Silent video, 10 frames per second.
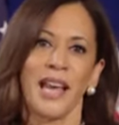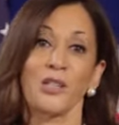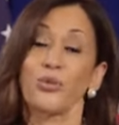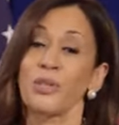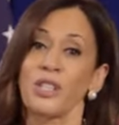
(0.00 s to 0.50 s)

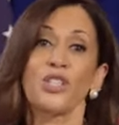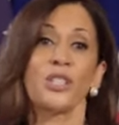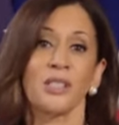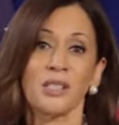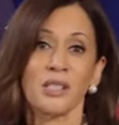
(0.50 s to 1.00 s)
and
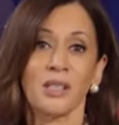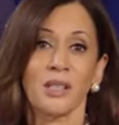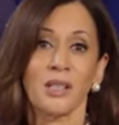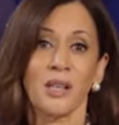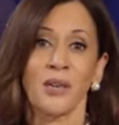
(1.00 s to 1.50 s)
traditions
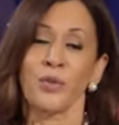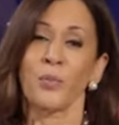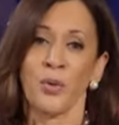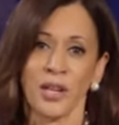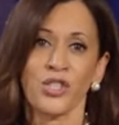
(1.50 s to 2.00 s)
of
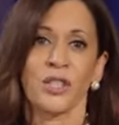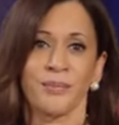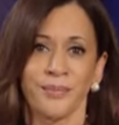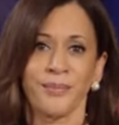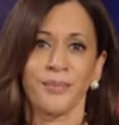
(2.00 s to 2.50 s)

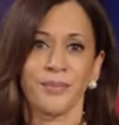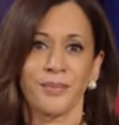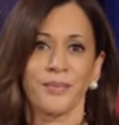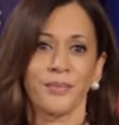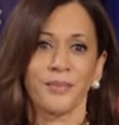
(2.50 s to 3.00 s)
oppression.
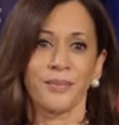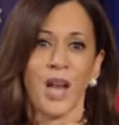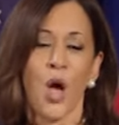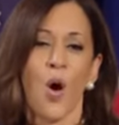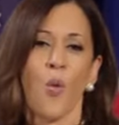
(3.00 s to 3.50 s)

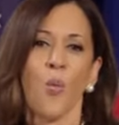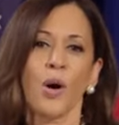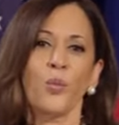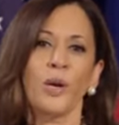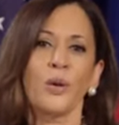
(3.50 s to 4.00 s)

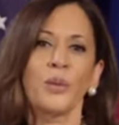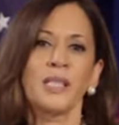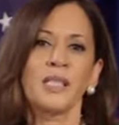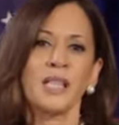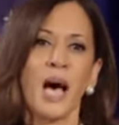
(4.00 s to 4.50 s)
One where we
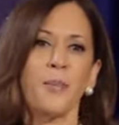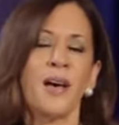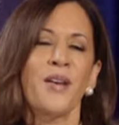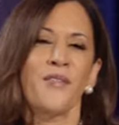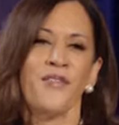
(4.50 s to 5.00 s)
stop
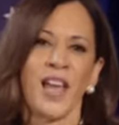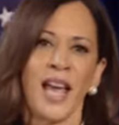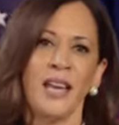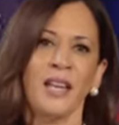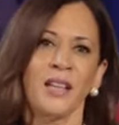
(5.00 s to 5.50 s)

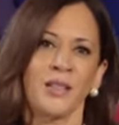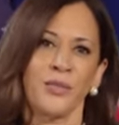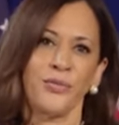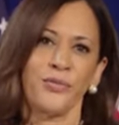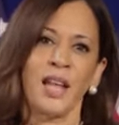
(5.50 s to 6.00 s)
fanning
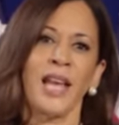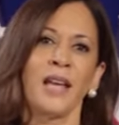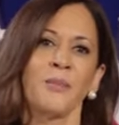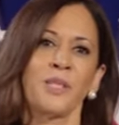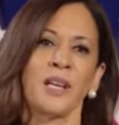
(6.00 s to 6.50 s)
the
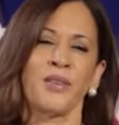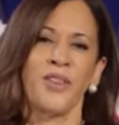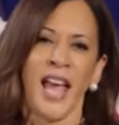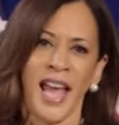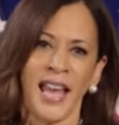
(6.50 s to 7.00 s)
flames
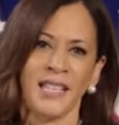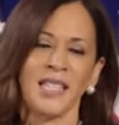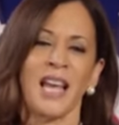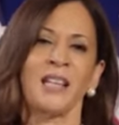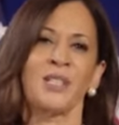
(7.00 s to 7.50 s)
of
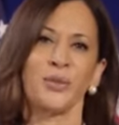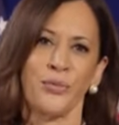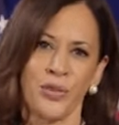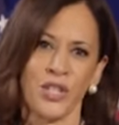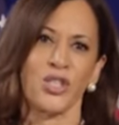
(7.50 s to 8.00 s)
hate and
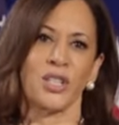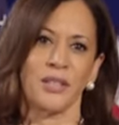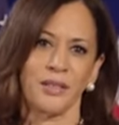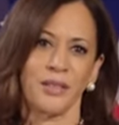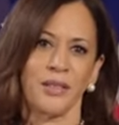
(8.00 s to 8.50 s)

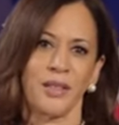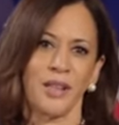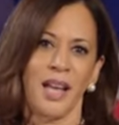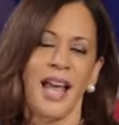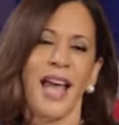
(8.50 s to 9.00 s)
division
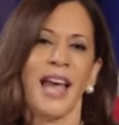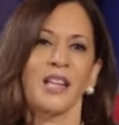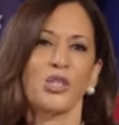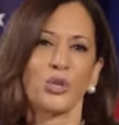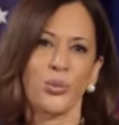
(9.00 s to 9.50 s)

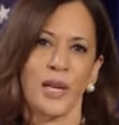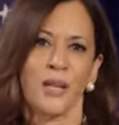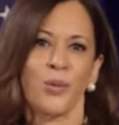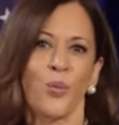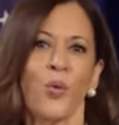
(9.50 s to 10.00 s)
and
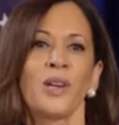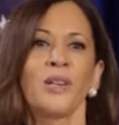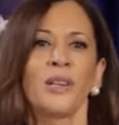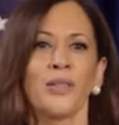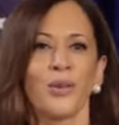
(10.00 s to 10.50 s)
treat one
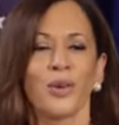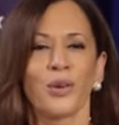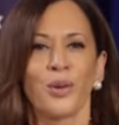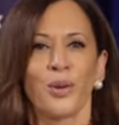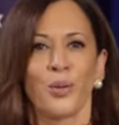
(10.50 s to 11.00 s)
another
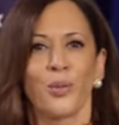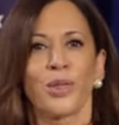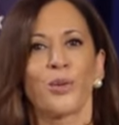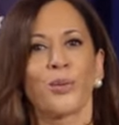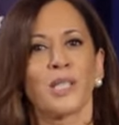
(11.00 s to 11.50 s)

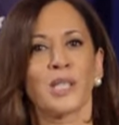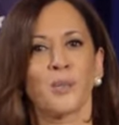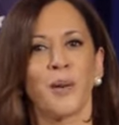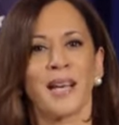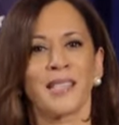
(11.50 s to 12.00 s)
with the
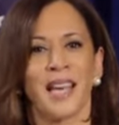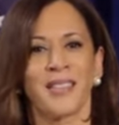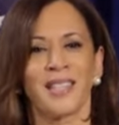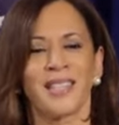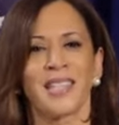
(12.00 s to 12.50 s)
respect
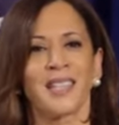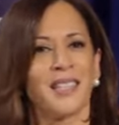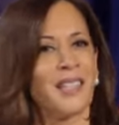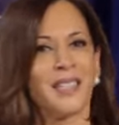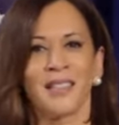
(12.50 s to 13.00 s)
and the
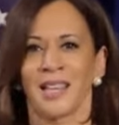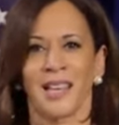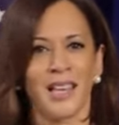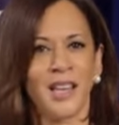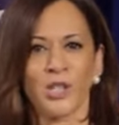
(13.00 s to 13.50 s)
dignity
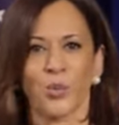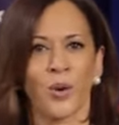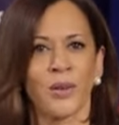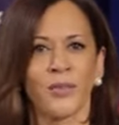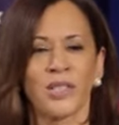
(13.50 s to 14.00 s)
that each
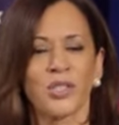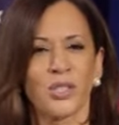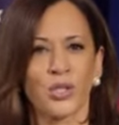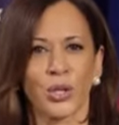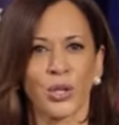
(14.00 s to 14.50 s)
one of us
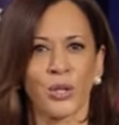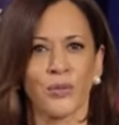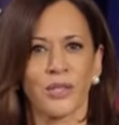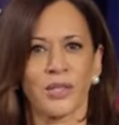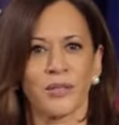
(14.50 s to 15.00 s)

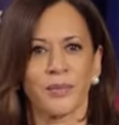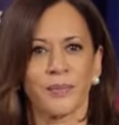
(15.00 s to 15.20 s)
deserves.